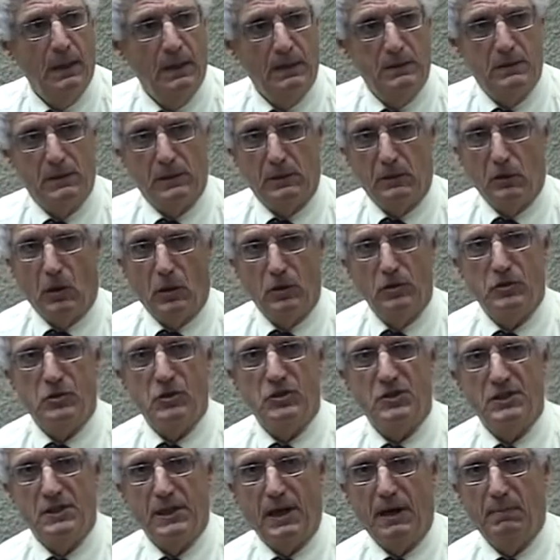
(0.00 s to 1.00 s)
It's the
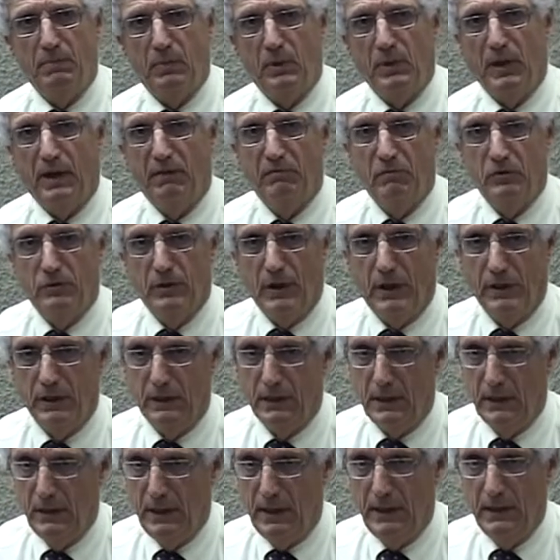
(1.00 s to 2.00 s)
largest sample ever done
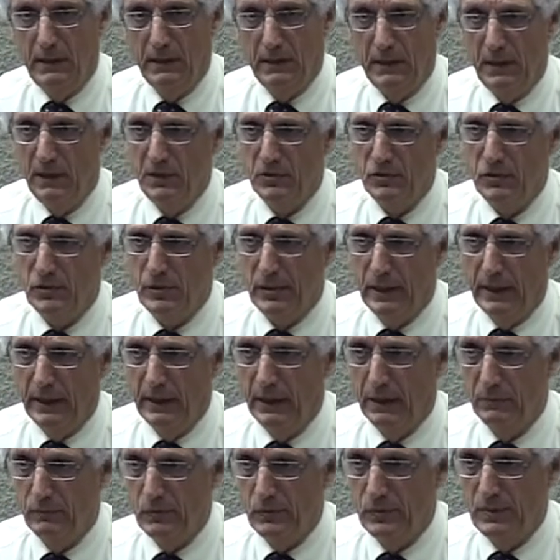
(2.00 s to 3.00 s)
in Canadian
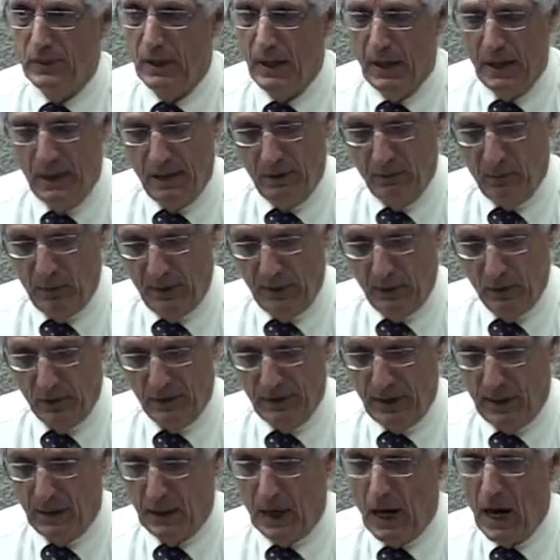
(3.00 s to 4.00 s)
history. We
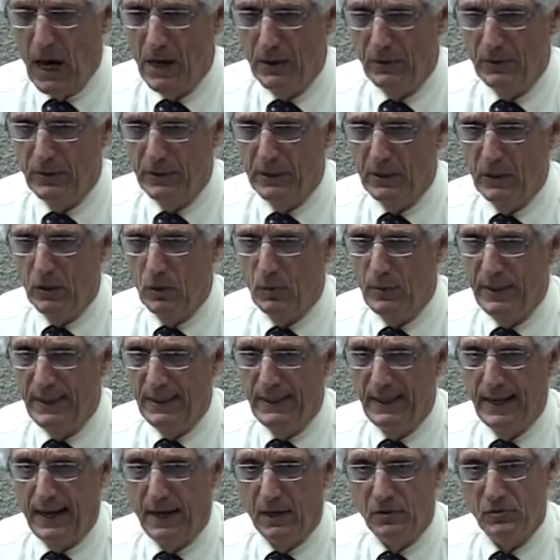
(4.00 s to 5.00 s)
looked at
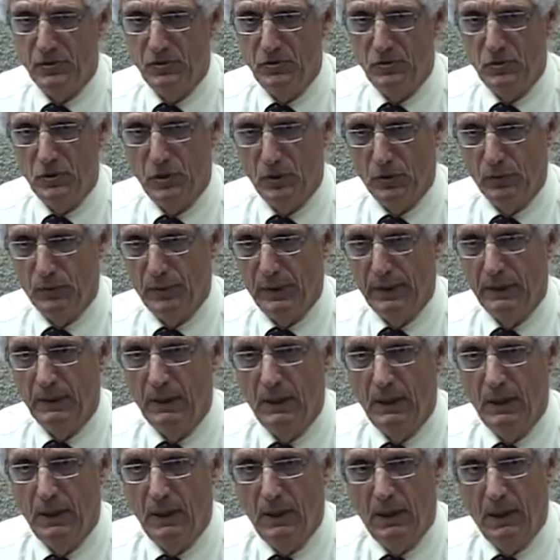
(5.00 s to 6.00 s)
103,000 children.
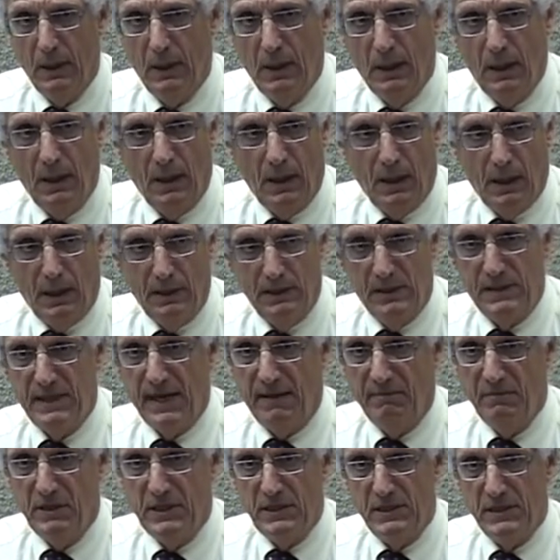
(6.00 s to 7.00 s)
And
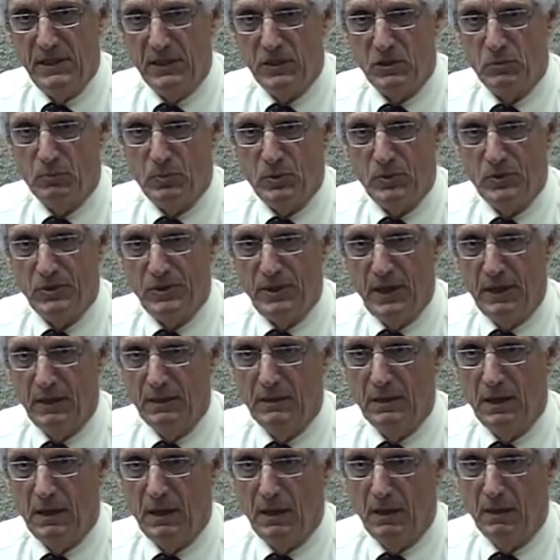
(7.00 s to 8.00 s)

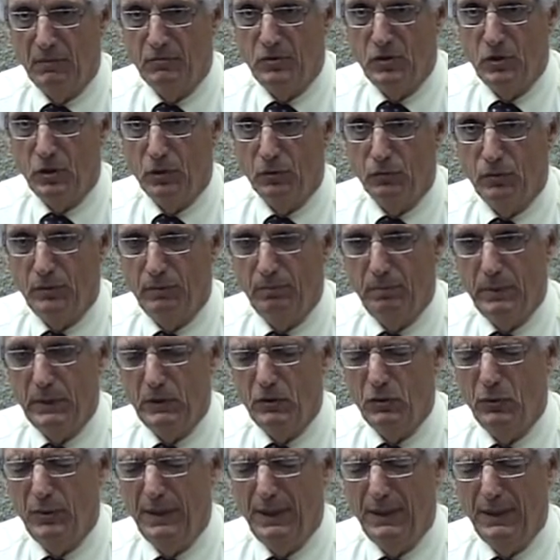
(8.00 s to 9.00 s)
76% of children
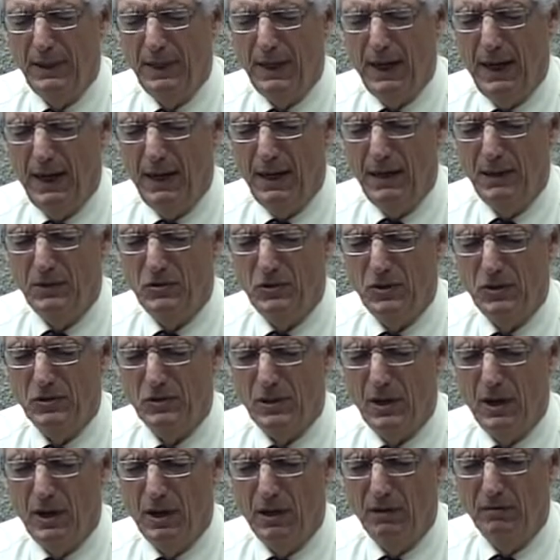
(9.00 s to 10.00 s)
between the
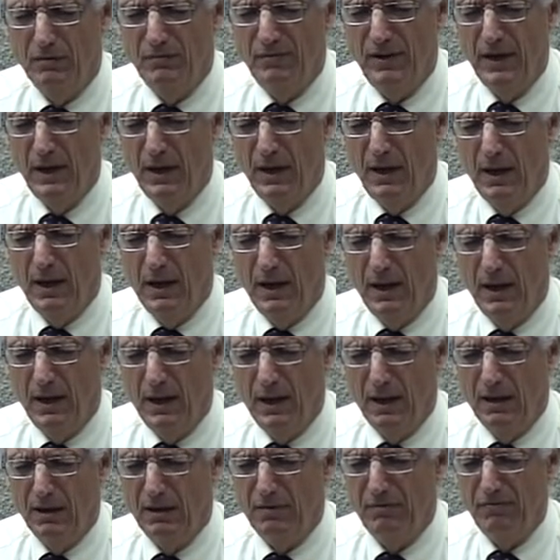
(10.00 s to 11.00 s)
ages of
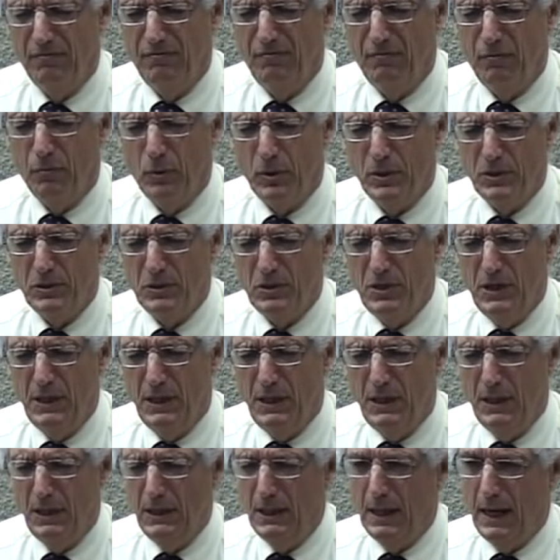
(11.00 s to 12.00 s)

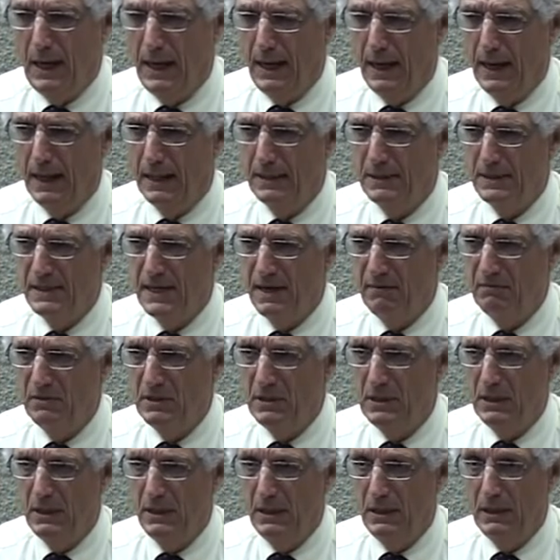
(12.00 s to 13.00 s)
14 and
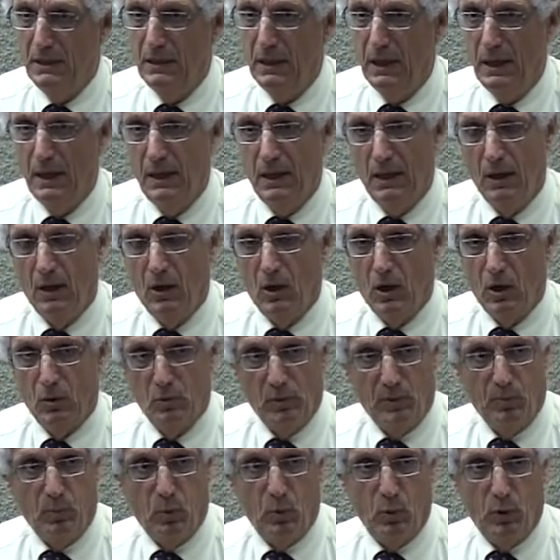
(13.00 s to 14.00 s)
17 are
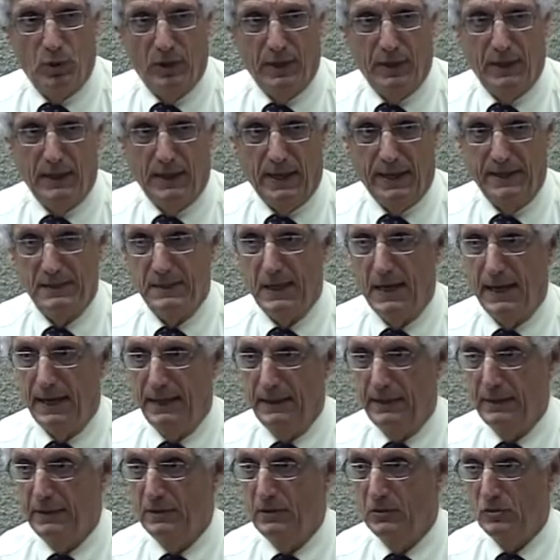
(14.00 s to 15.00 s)
reporting an
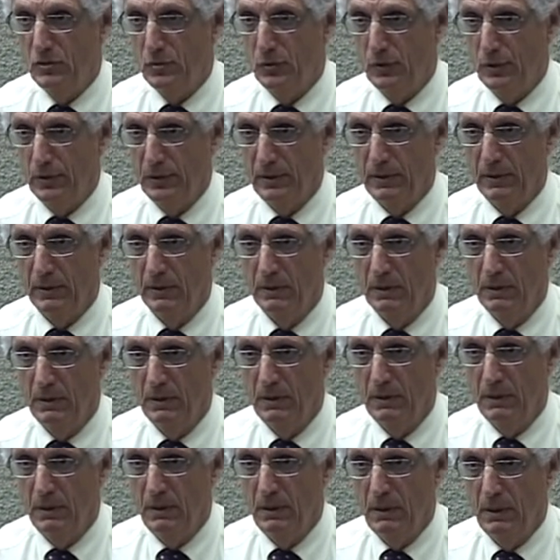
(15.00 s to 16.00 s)
anxiety disorder.
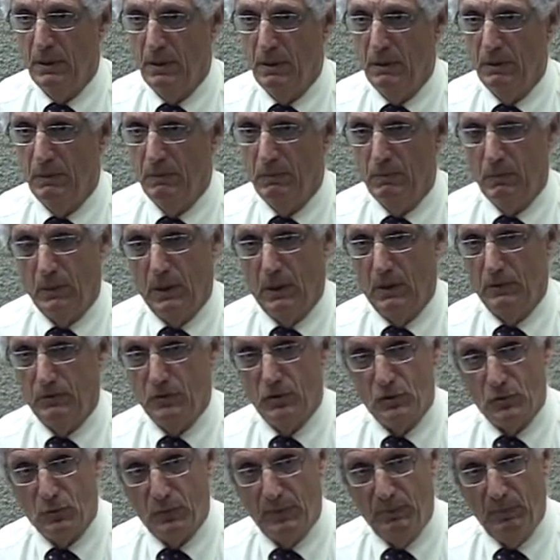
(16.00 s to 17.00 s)
I'll
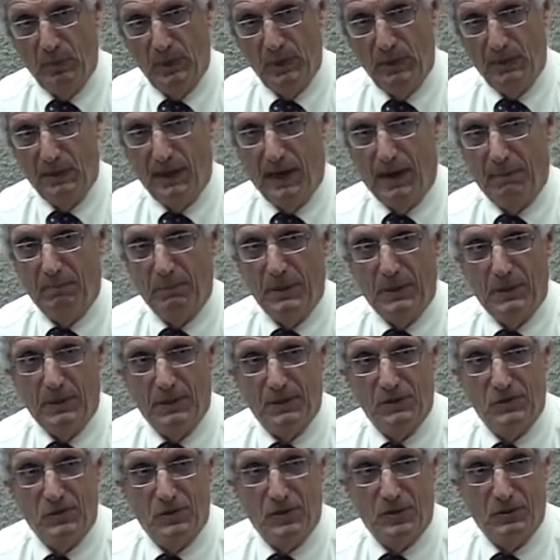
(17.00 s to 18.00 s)
just repeat that
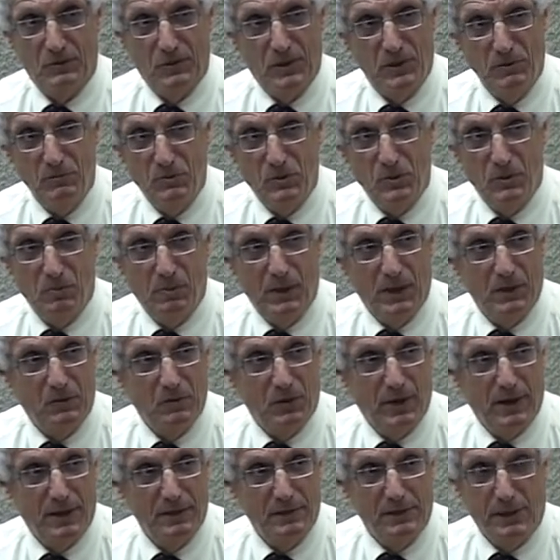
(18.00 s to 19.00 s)
because there seems to be a
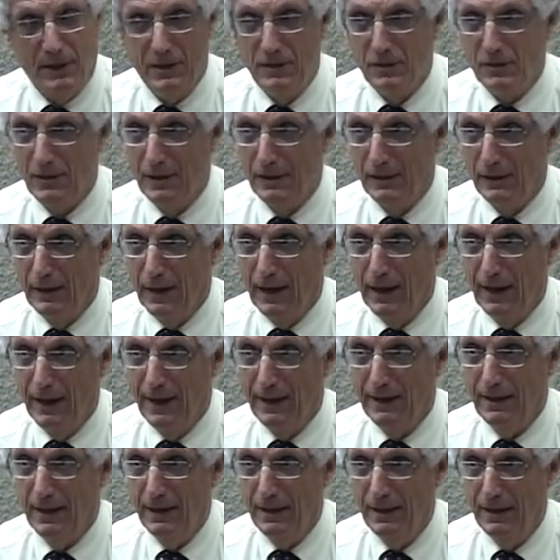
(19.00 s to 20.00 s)
translation
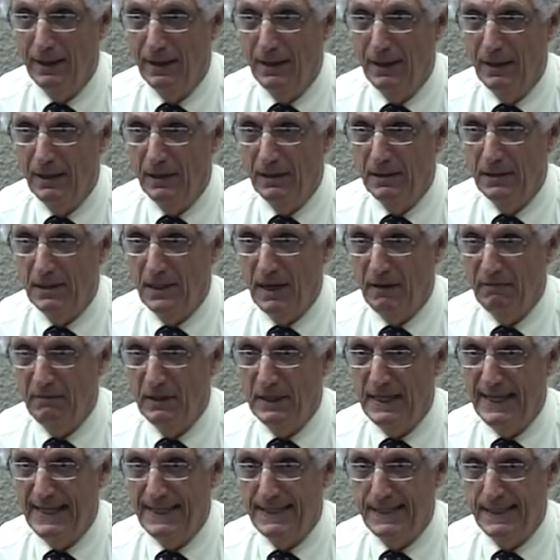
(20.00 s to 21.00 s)
lag.
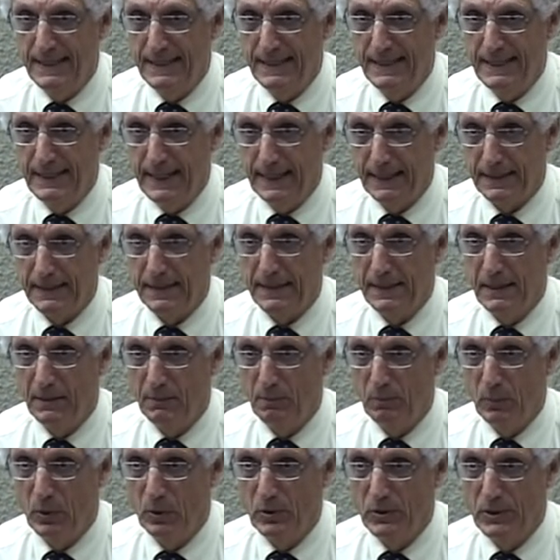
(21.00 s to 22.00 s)

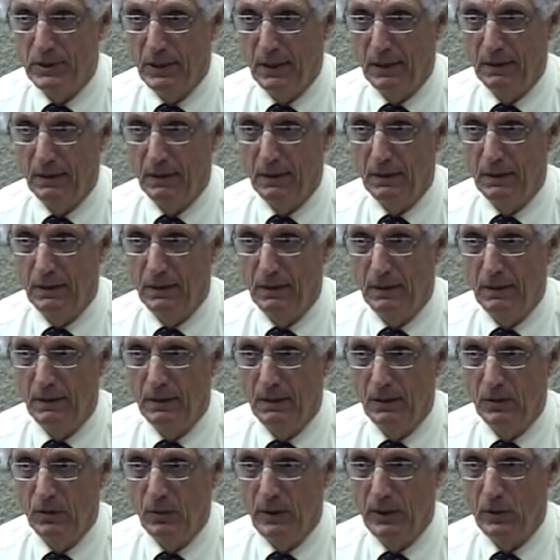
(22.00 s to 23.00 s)
76%,
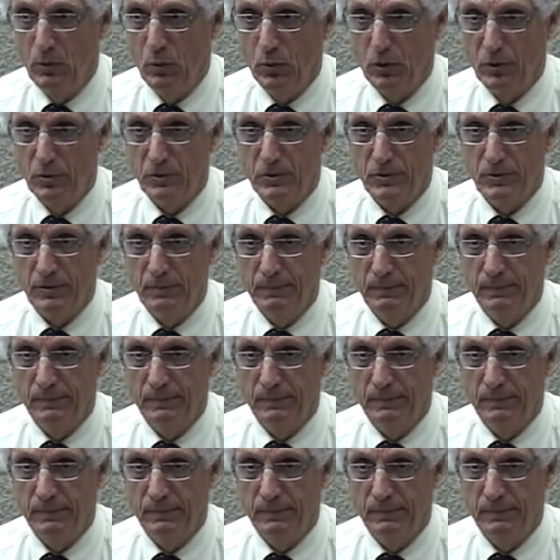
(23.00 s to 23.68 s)
three quarters.